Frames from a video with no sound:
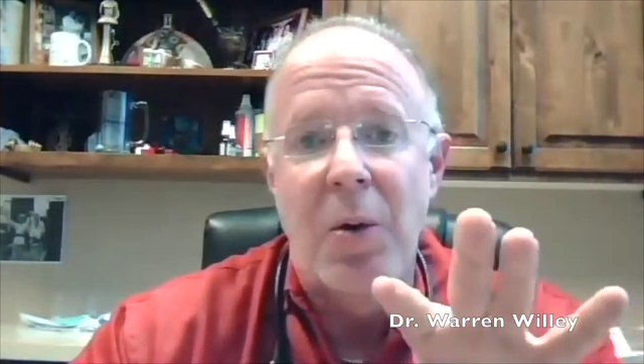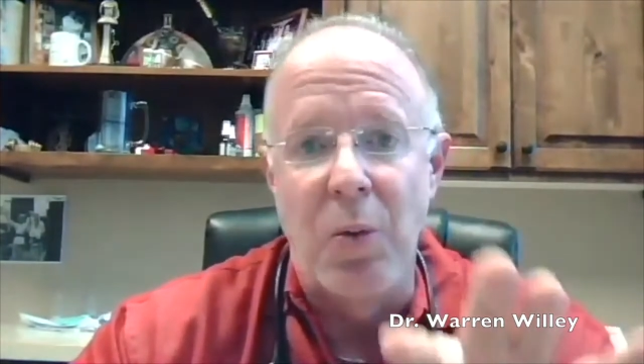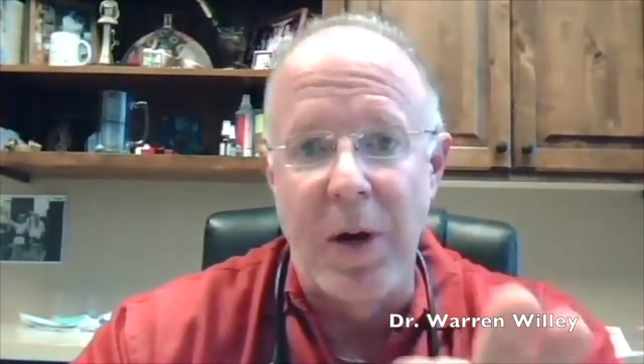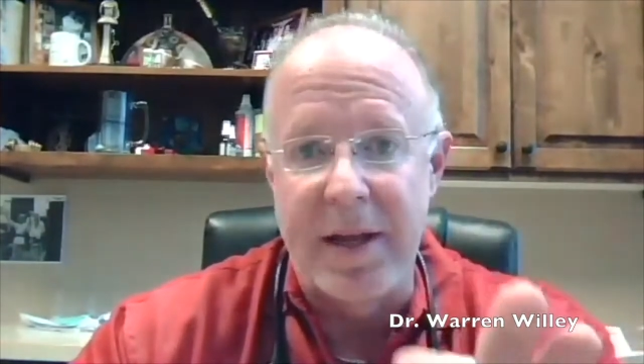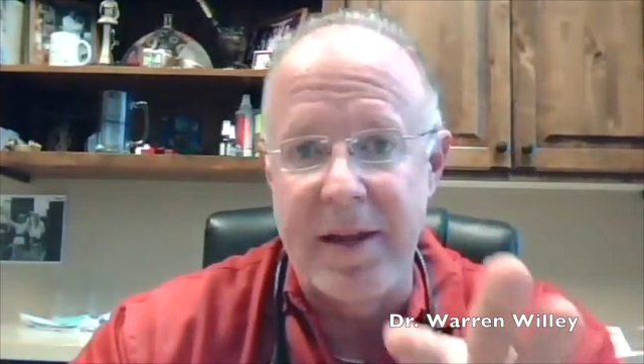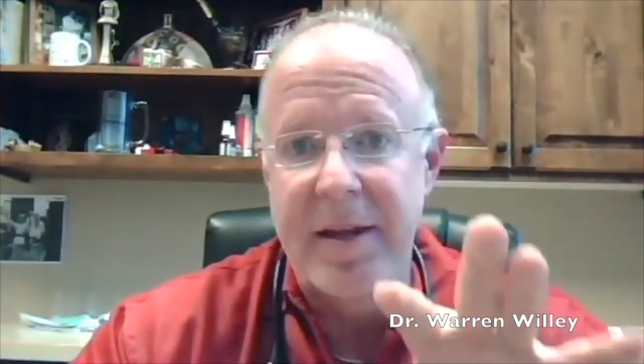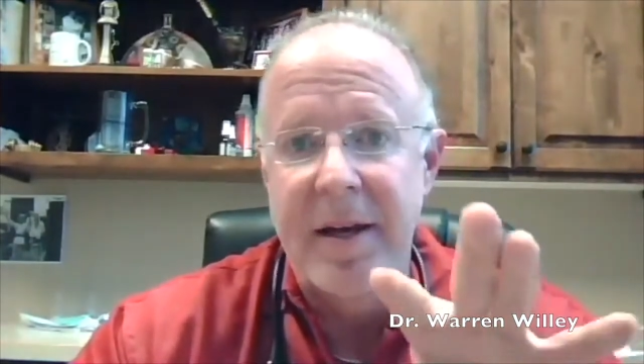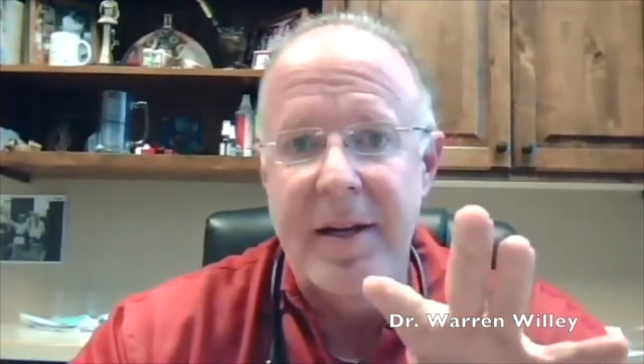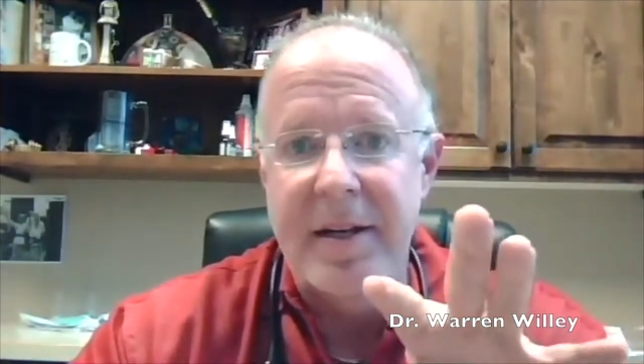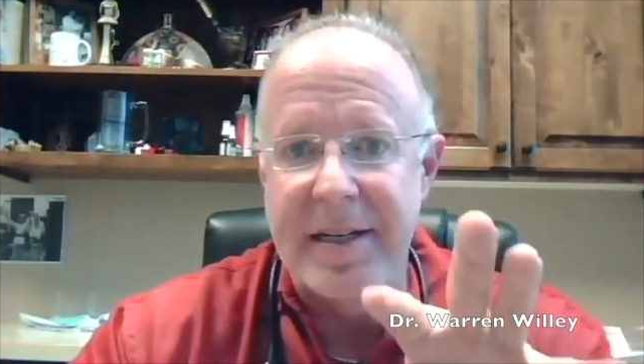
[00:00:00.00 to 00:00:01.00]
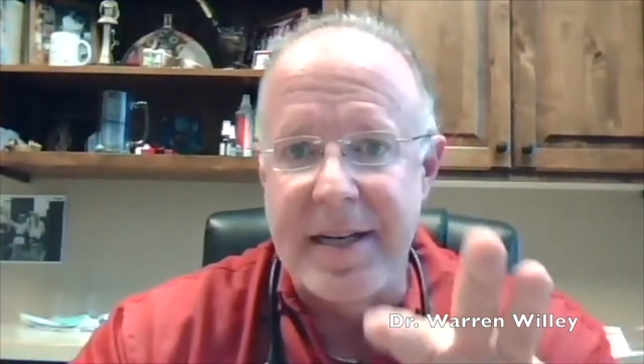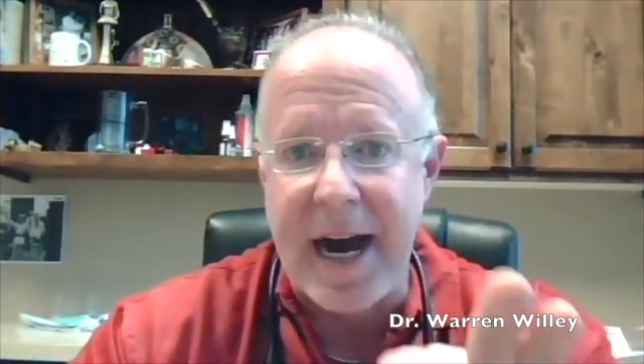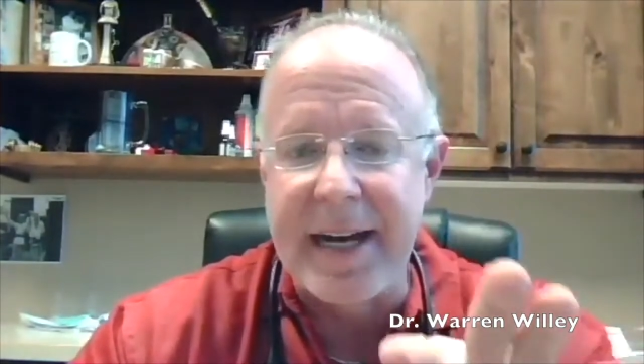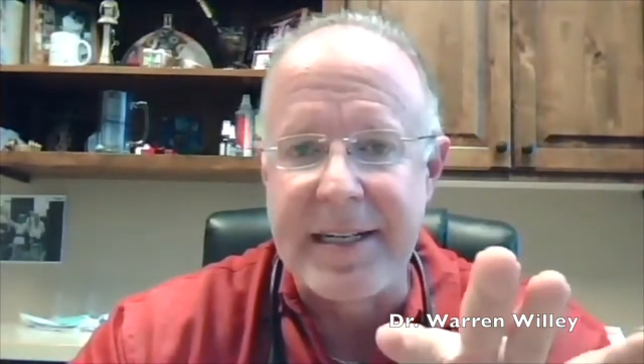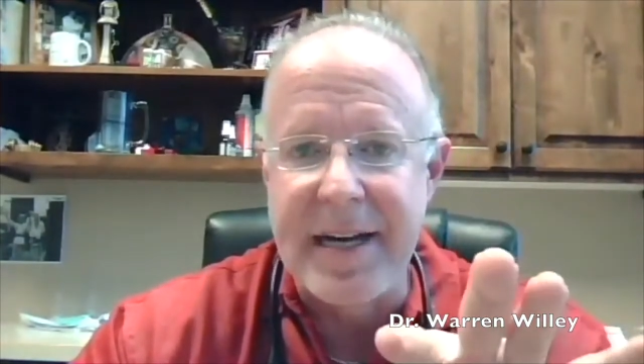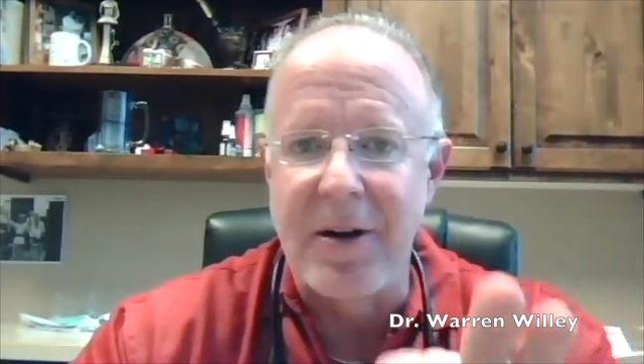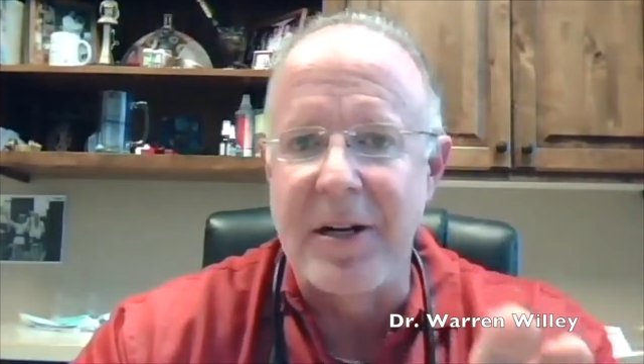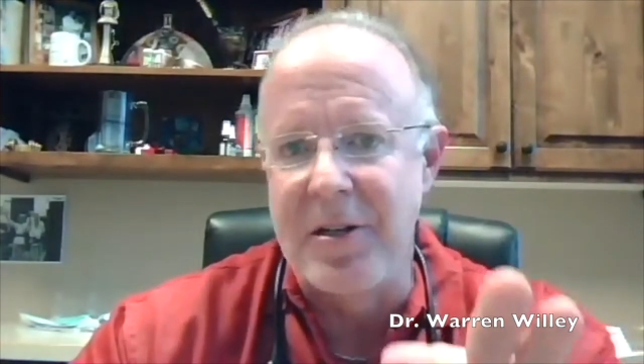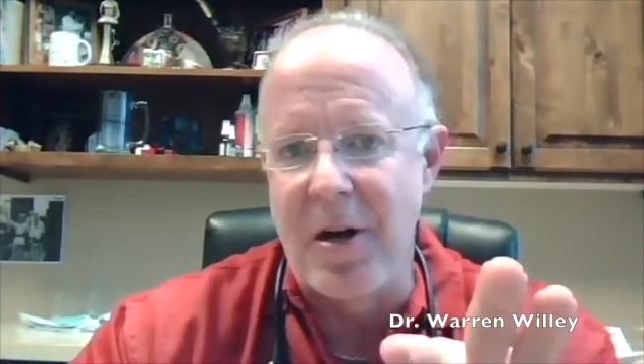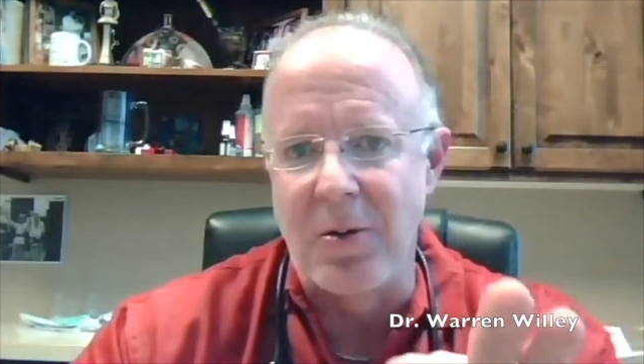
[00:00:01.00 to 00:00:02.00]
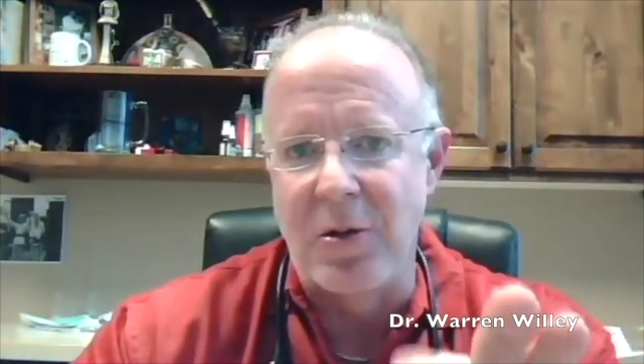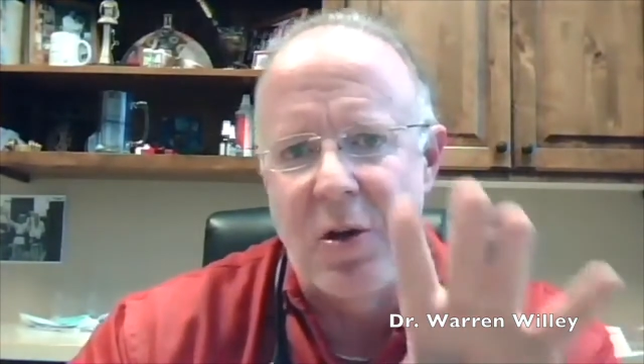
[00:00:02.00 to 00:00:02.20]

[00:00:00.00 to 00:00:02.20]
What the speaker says: with dietary don'ts.